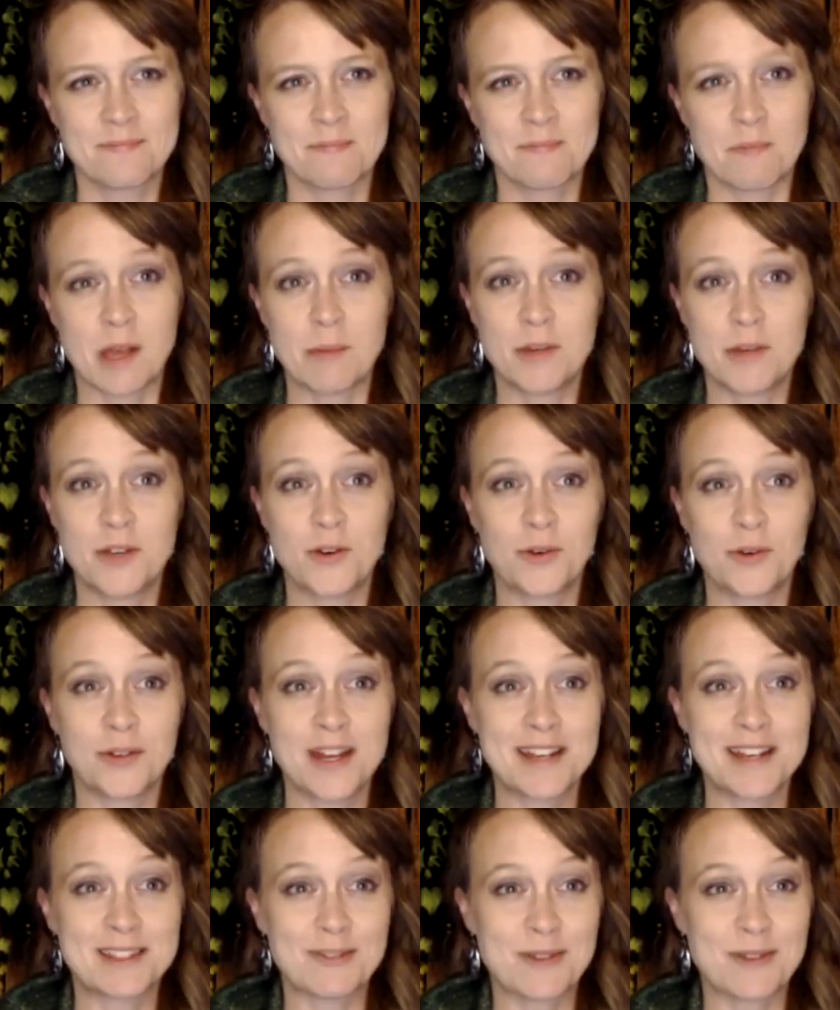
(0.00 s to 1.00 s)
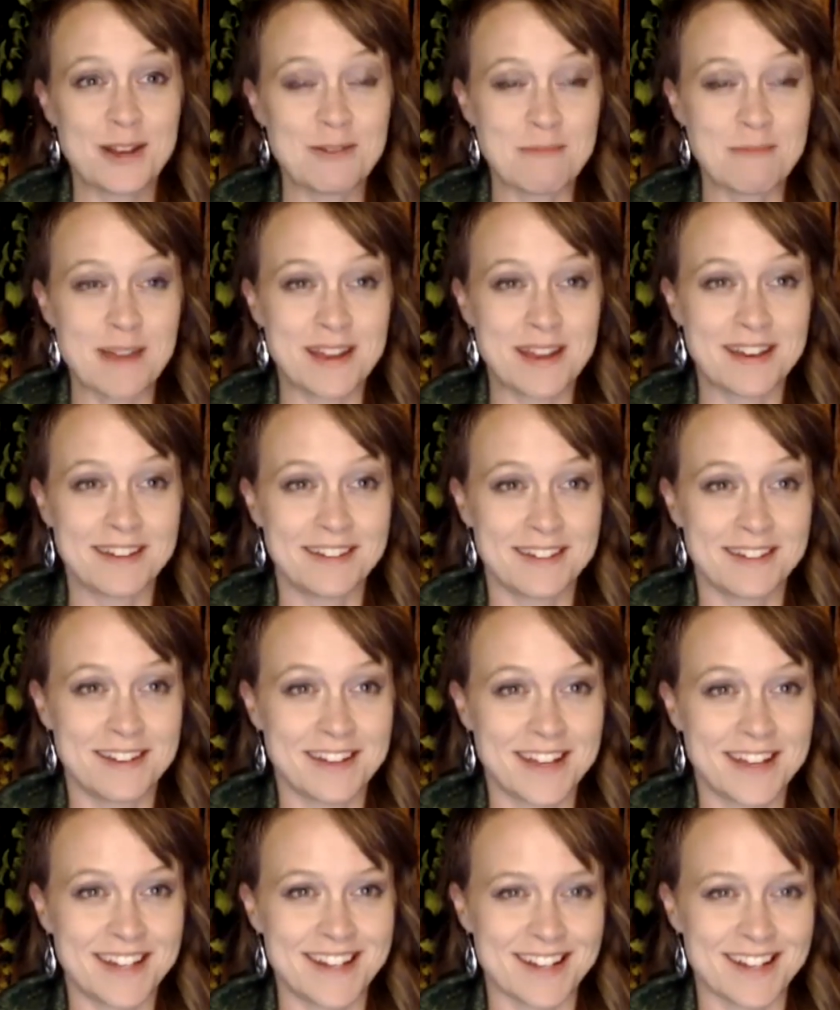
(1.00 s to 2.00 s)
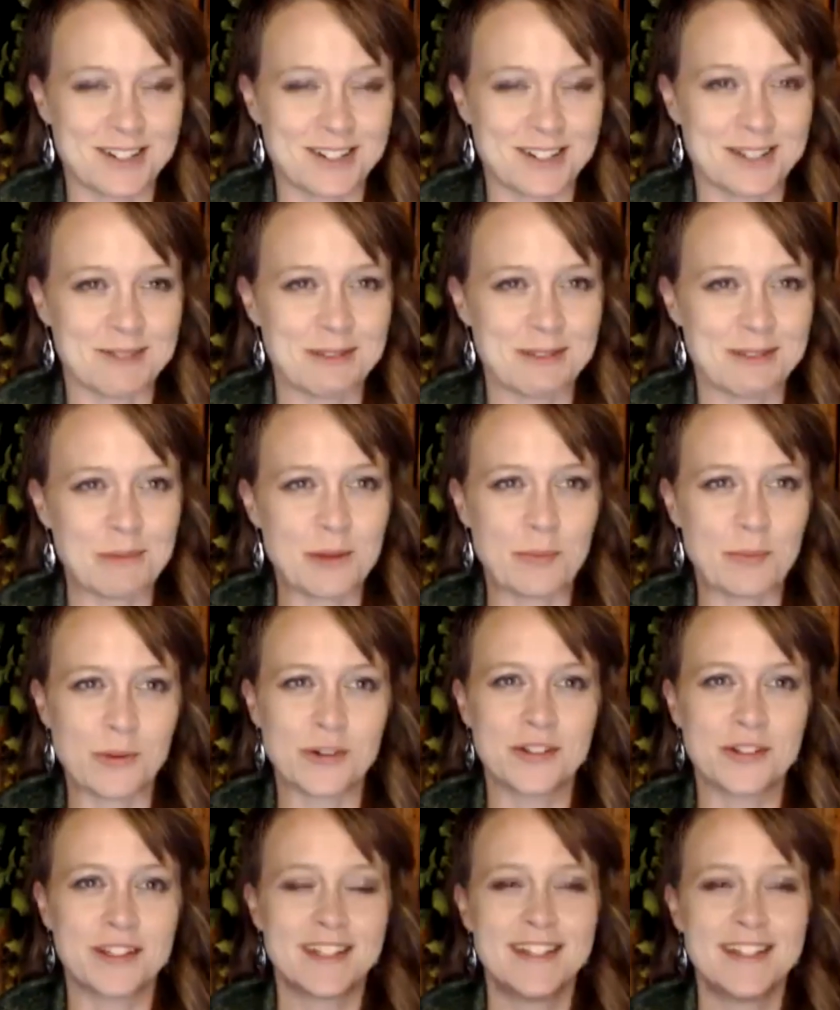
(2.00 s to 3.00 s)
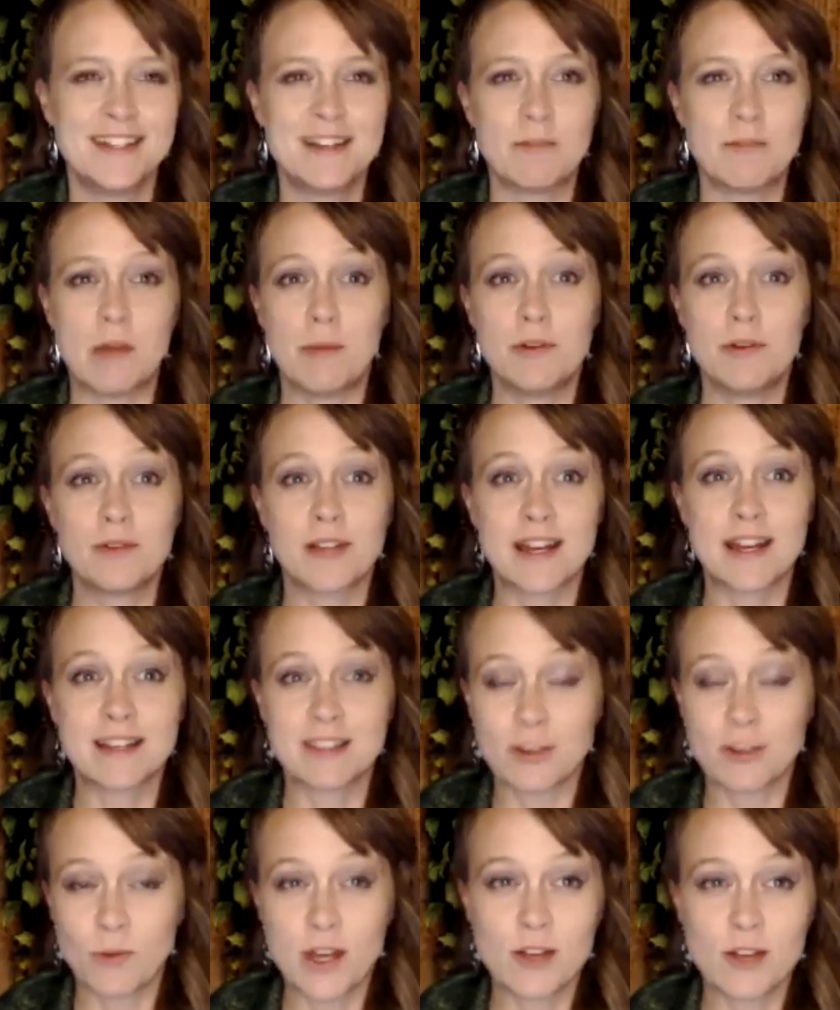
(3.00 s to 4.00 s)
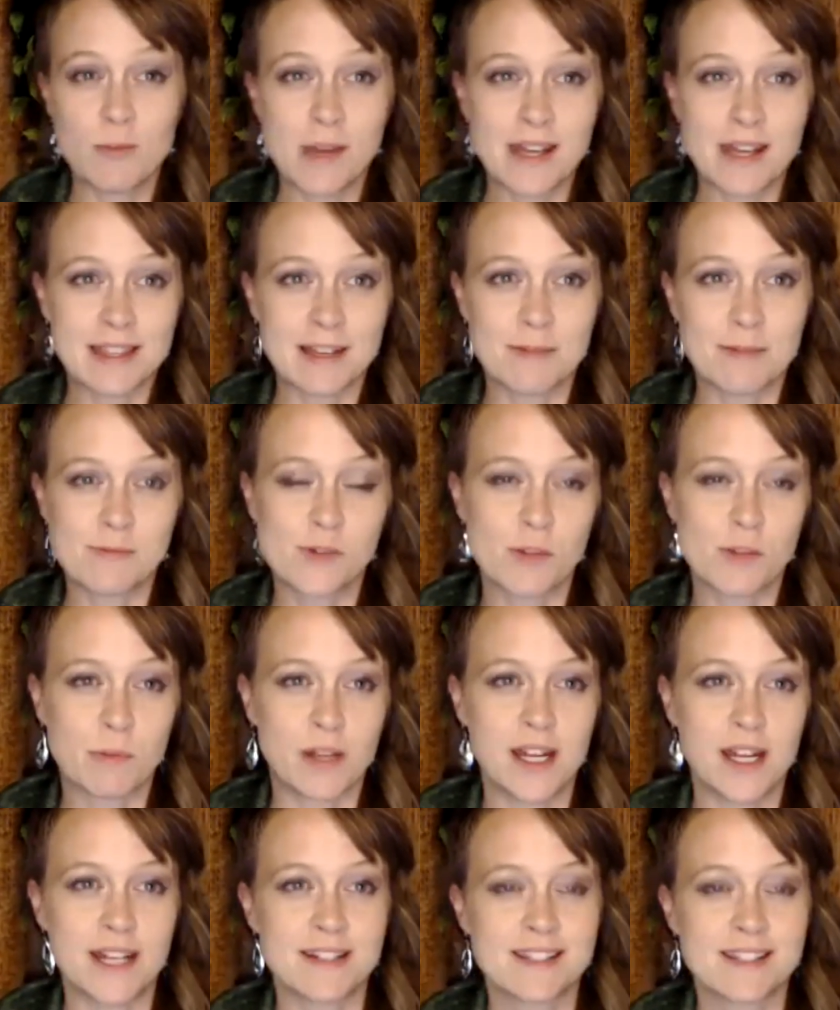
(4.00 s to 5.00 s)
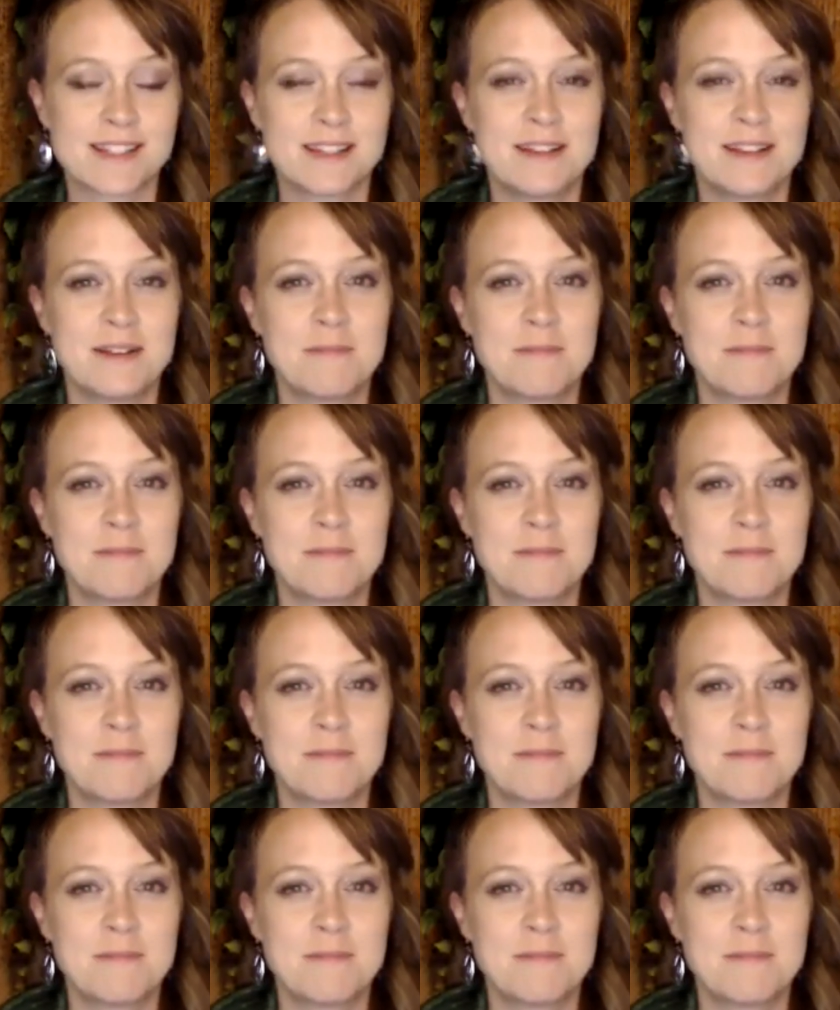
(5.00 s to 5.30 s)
Maybe you don't like the way you make connections with people. Maybe you like the way you make them with plants.